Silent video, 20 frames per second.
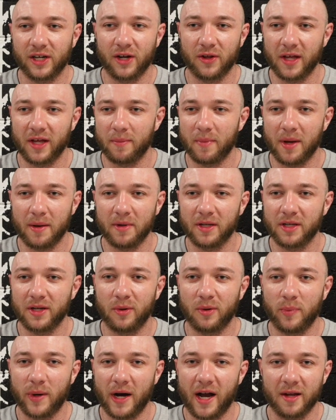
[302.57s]
you know, that maybe
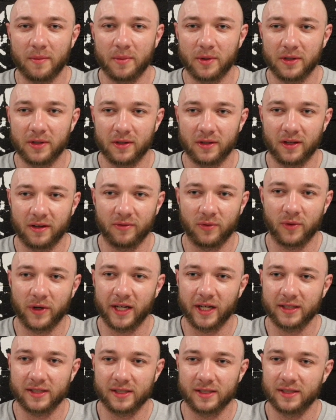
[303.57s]
don't bodybuild or lift
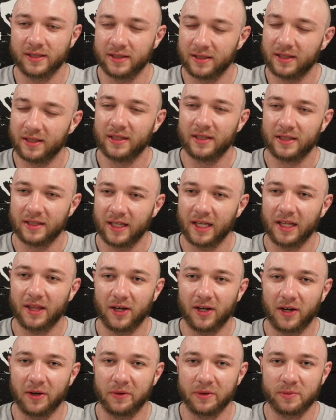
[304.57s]
weights, they
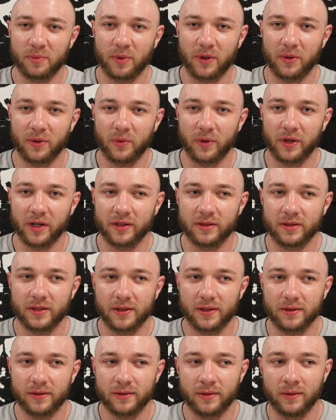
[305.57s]
thought it was pretty weird
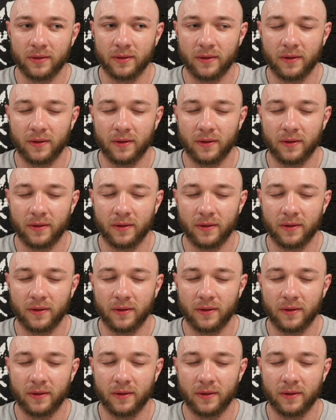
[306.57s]
too.